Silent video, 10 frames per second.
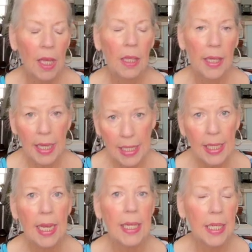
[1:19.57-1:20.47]
Like I
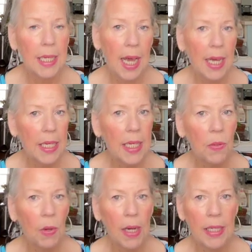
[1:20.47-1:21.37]
say, it's an
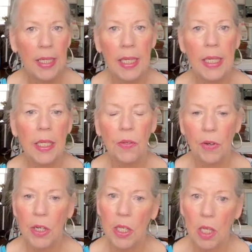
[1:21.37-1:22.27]
ITY knit, it's
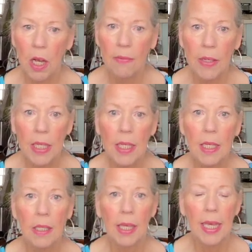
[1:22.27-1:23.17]
very soft and
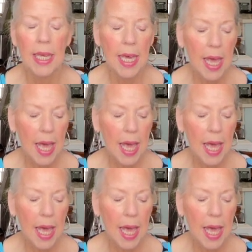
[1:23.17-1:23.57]
silky,